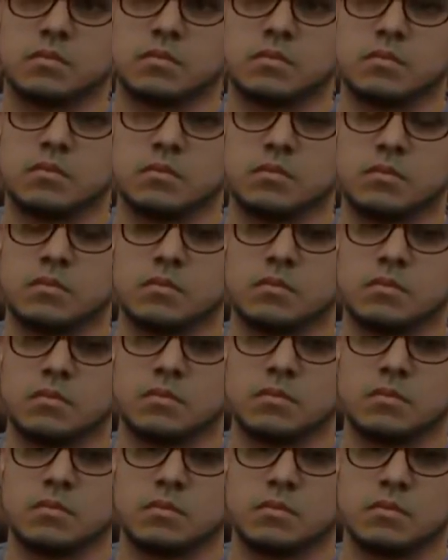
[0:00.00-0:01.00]

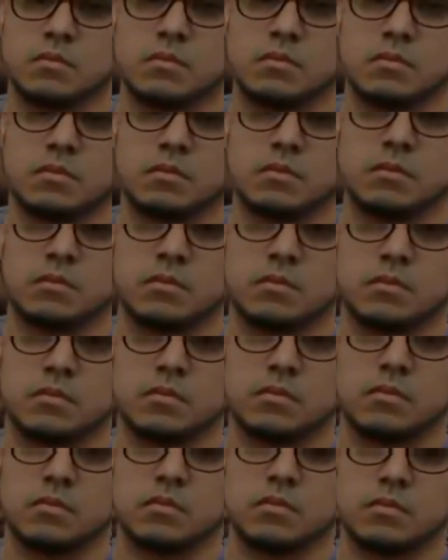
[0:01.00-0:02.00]

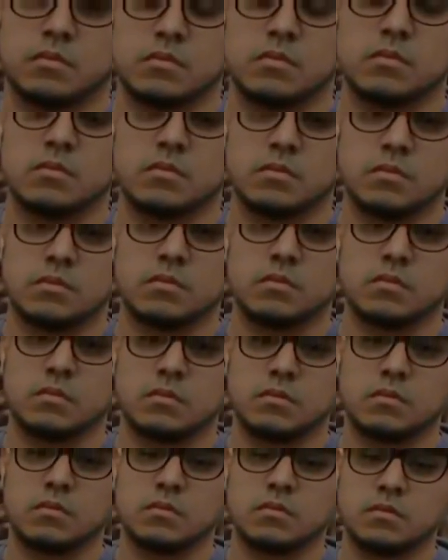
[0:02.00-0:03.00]
[no speech]